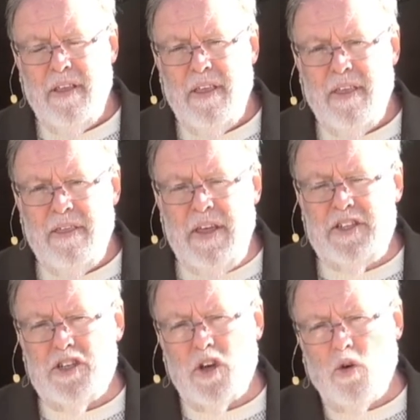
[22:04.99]
This
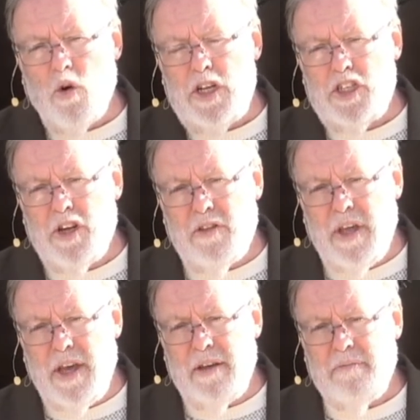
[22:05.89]
is a Christian
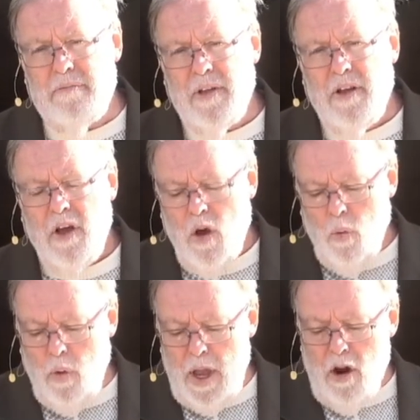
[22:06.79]
thing.
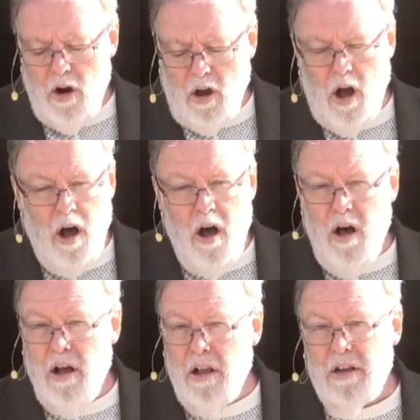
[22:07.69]
We are
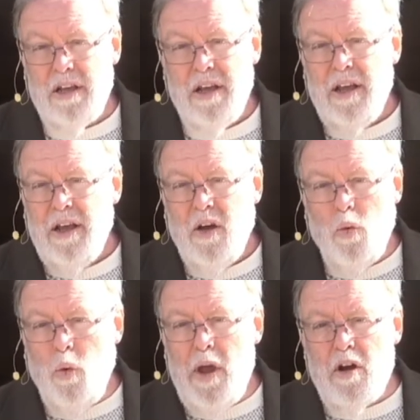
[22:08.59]
called,
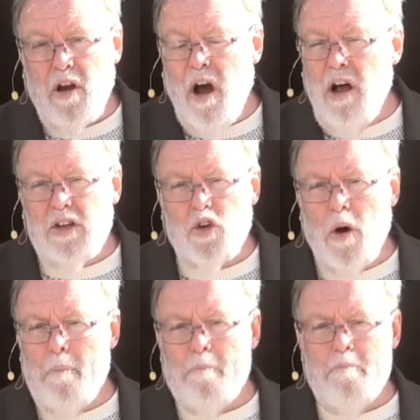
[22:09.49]
we are called to a
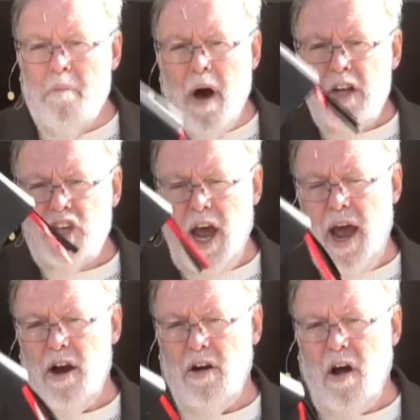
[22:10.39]
much
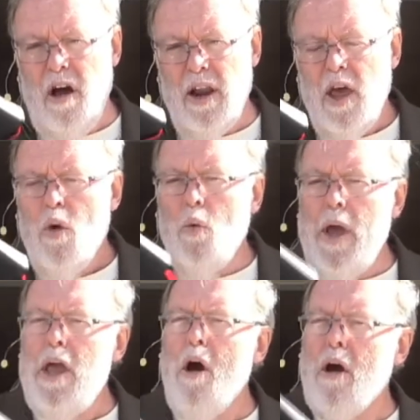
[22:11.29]
higher calling.
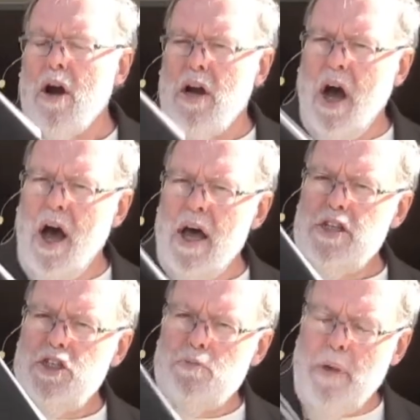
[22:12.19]
We are
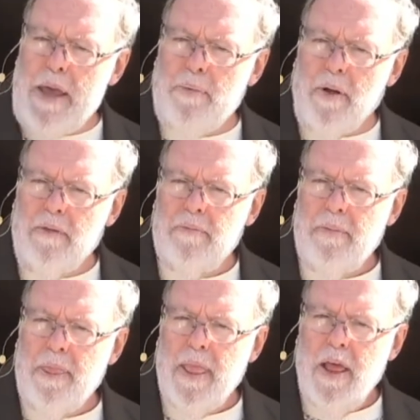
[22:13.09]
God's people.
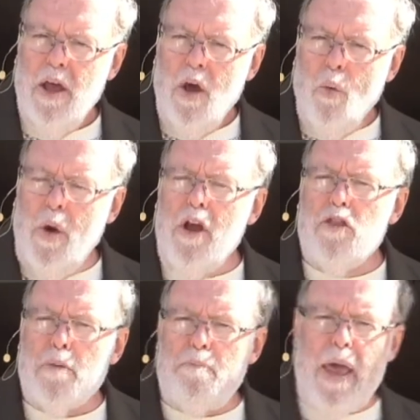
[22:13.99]
We are
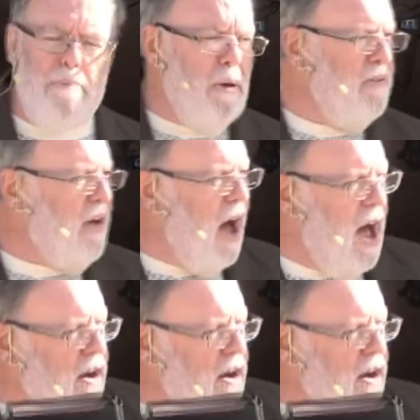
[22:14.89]
the people of God